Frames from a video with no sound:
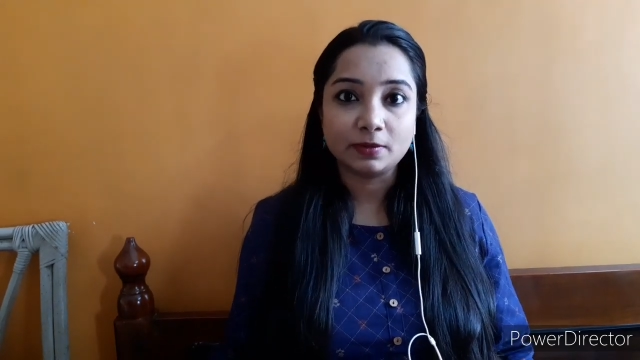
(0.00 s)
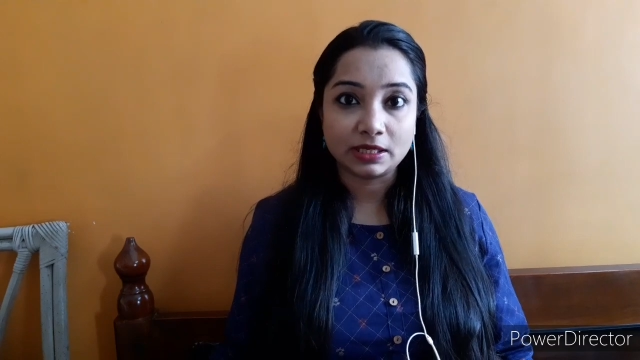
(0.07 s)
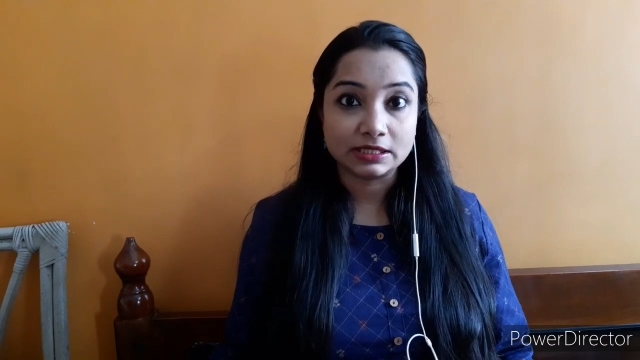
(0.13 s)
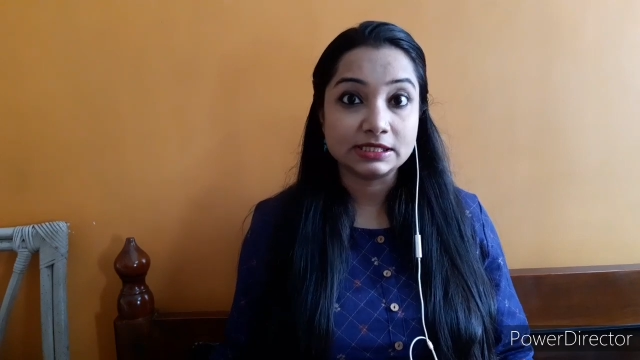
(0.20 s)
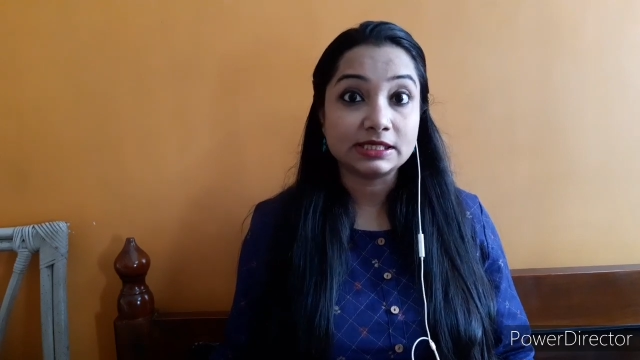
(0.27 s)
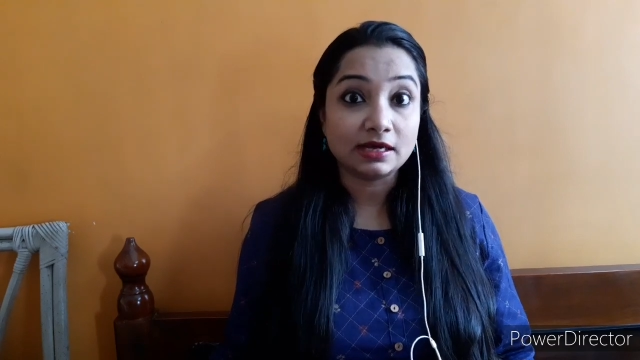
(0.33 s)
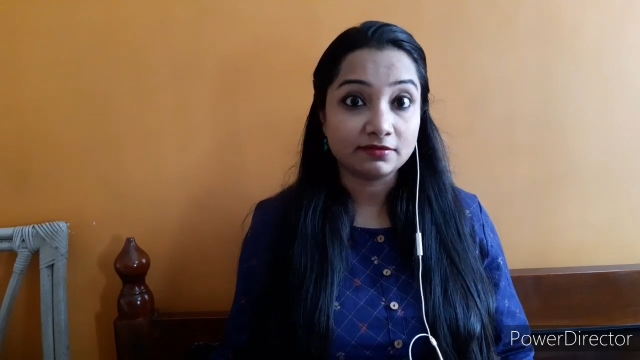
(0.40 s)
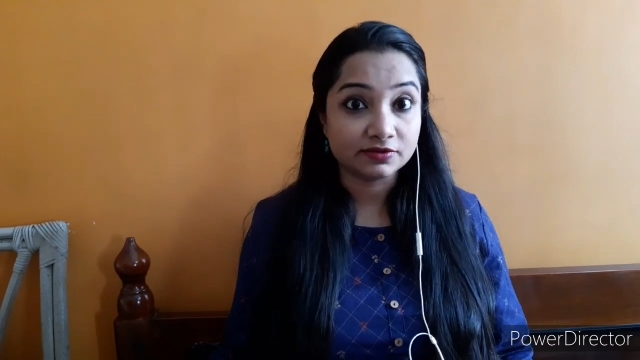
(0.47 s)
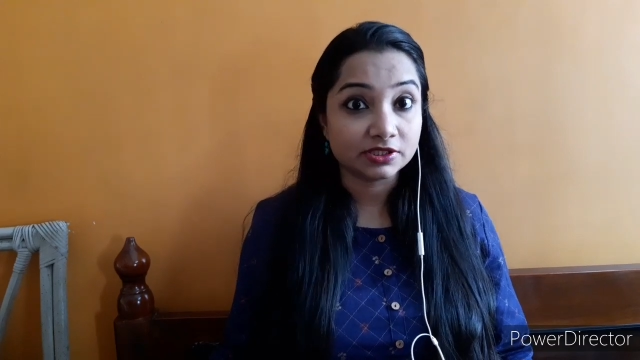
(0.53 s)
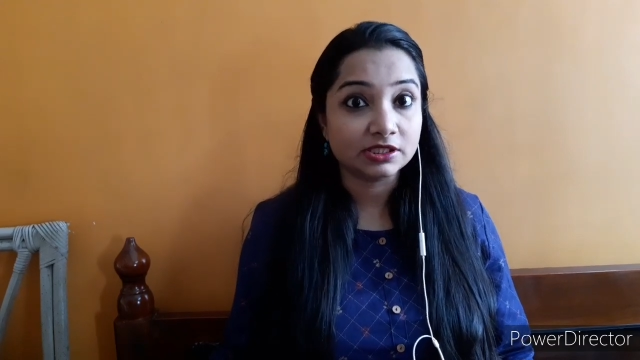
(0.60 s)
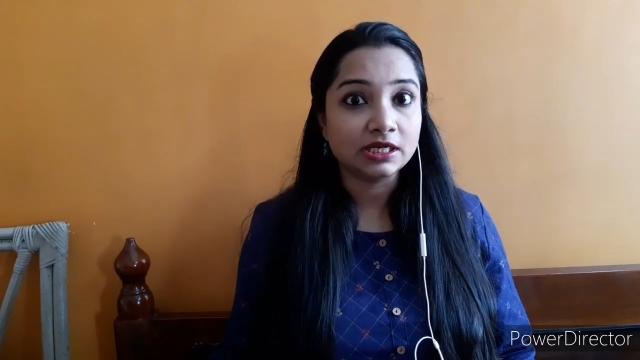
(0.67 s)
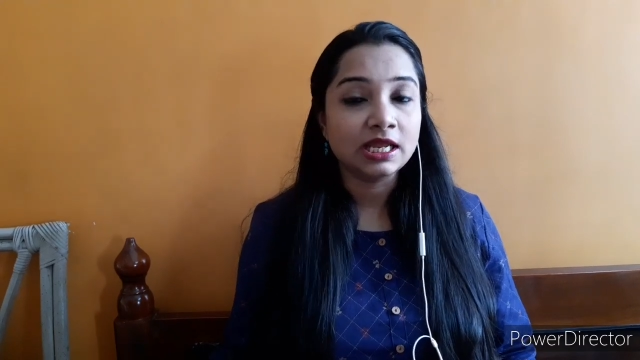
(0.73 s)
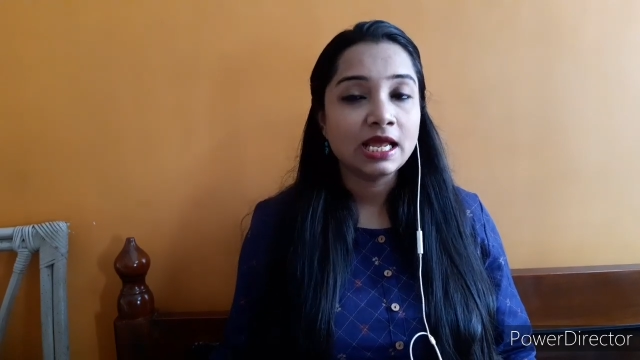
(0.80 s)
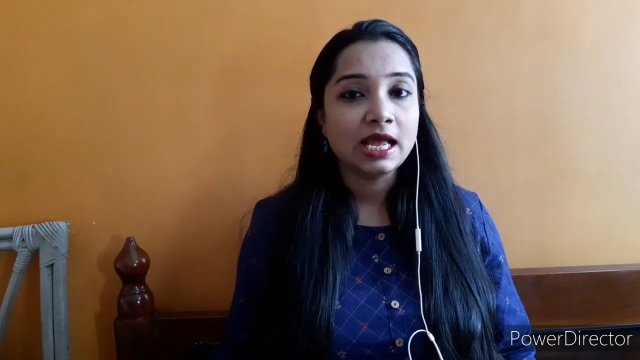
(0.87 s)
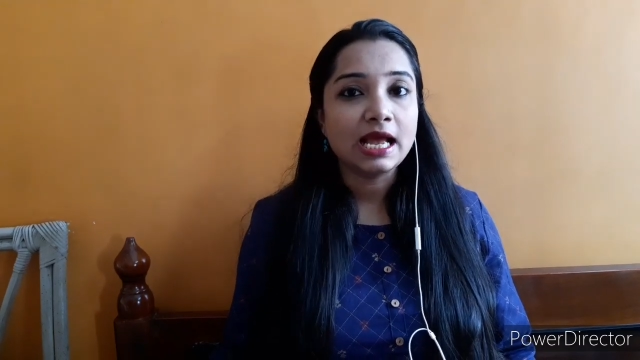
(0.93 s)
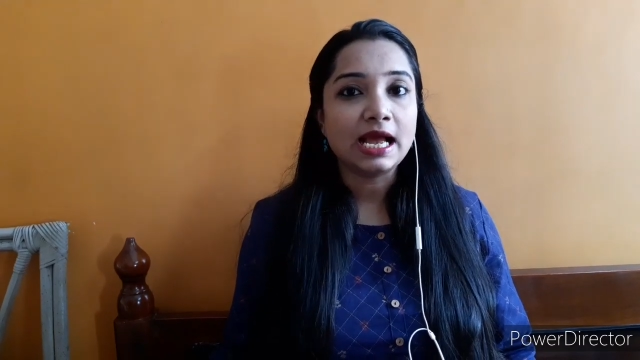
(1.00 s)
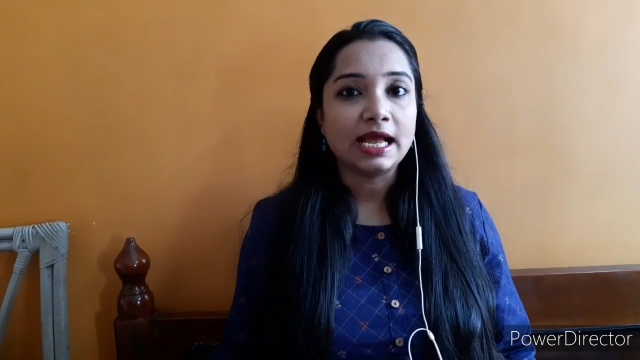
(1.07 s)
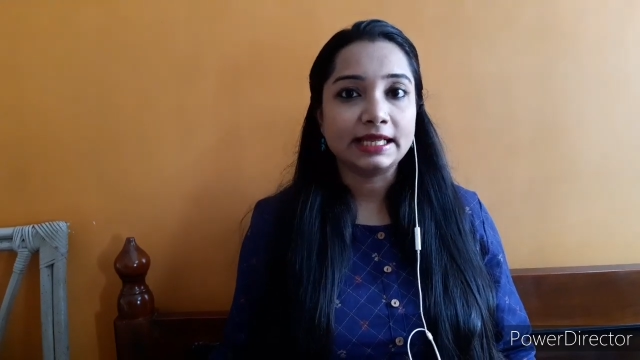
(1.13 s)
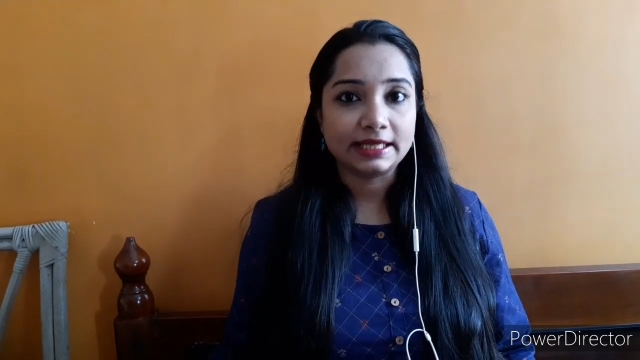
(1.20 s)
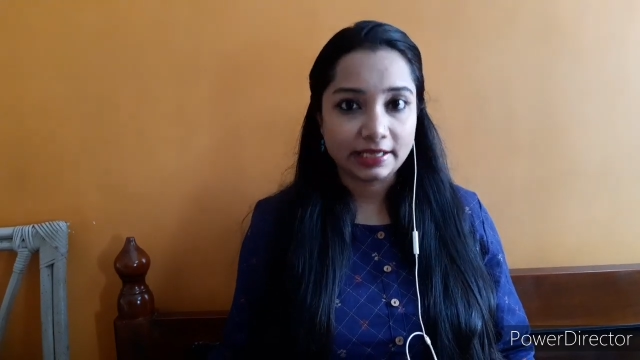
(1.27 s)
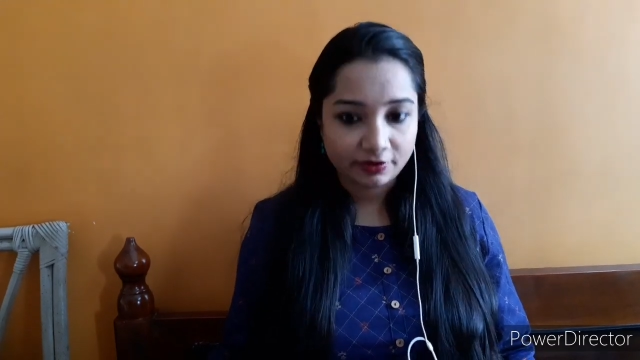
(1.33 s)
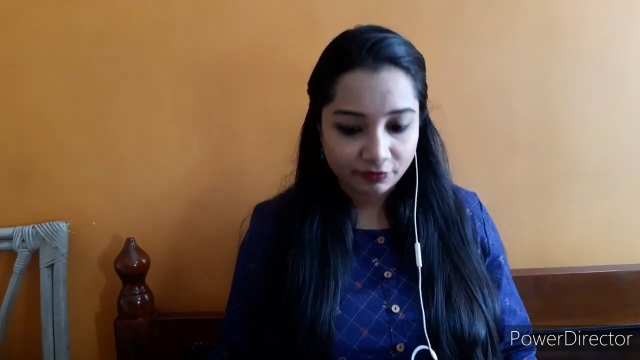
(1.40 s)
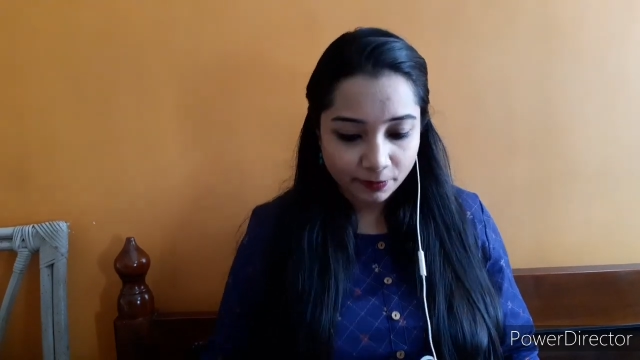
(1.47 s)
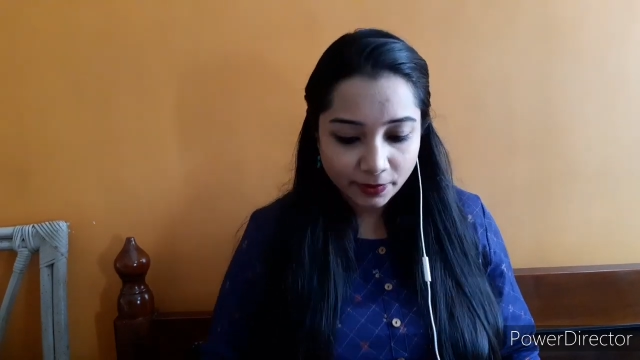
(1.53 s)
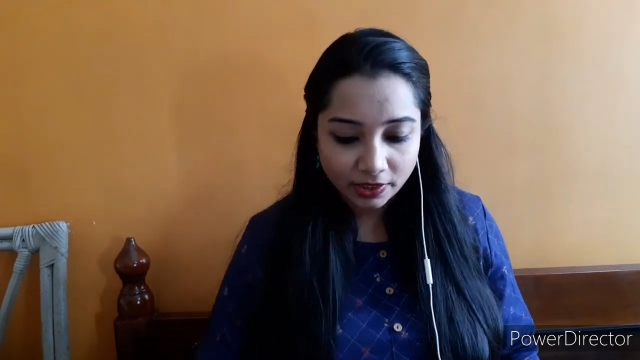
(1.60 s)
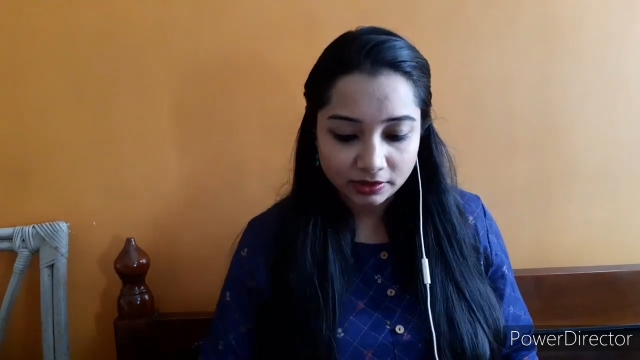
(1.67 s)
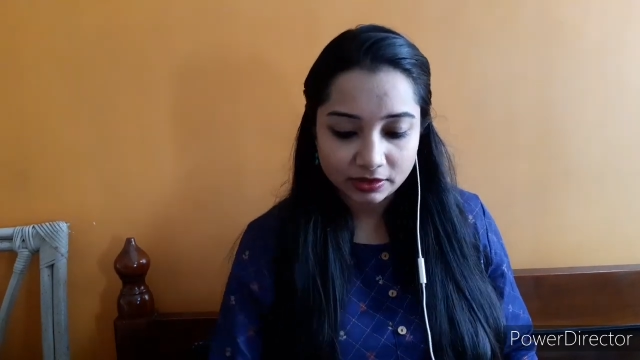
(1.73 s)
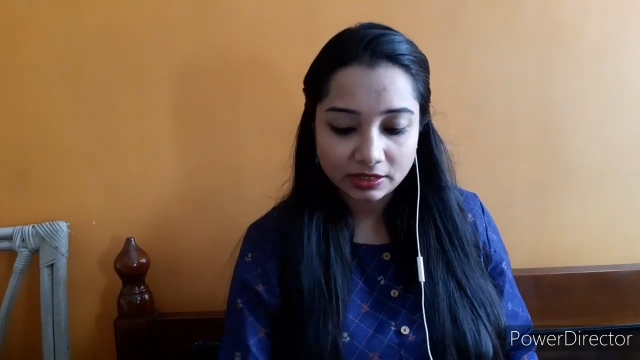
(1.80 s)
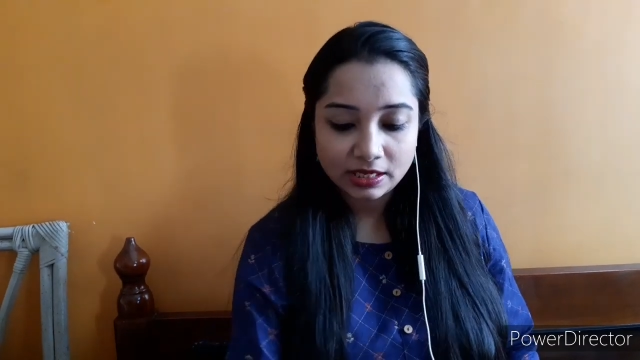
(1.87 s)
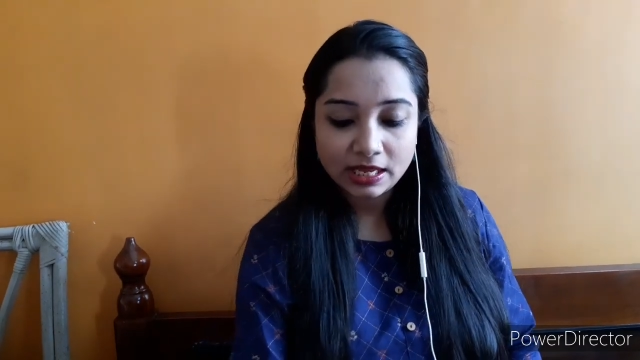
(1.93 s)
months after I gave
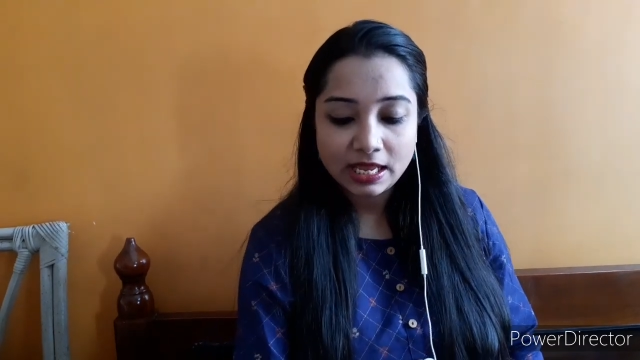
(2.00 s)
birth.